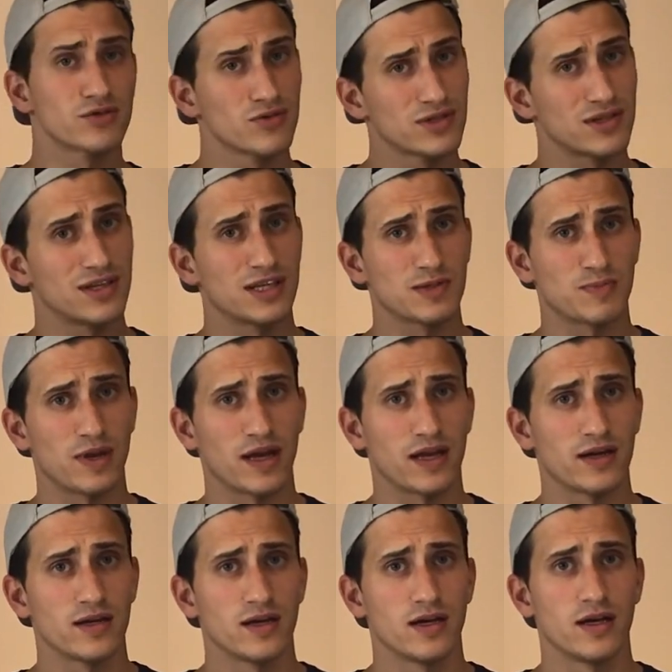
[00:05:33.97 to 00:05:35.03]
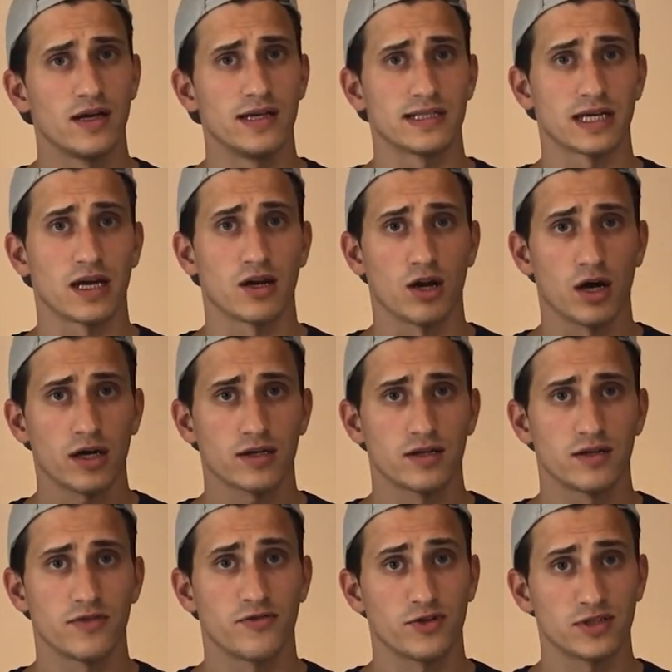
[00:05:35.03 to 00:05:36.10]
soon as the display is
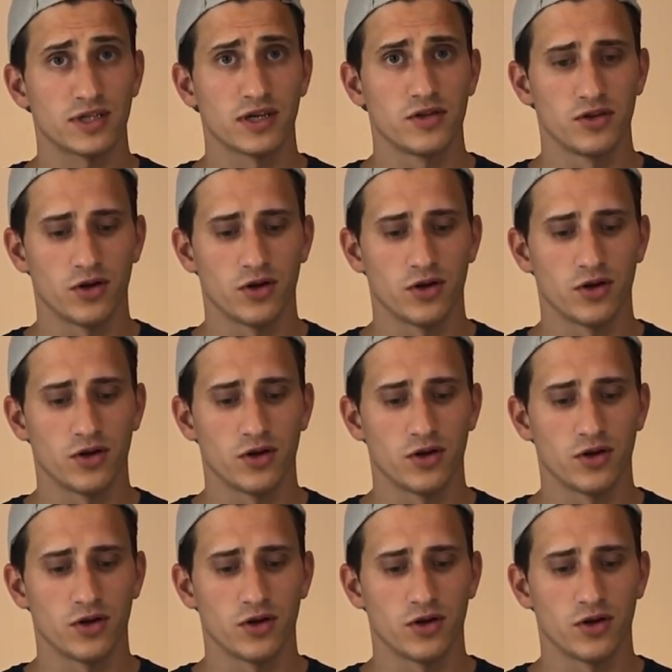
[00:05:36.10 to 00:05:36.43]
unlocked, the first thing you'll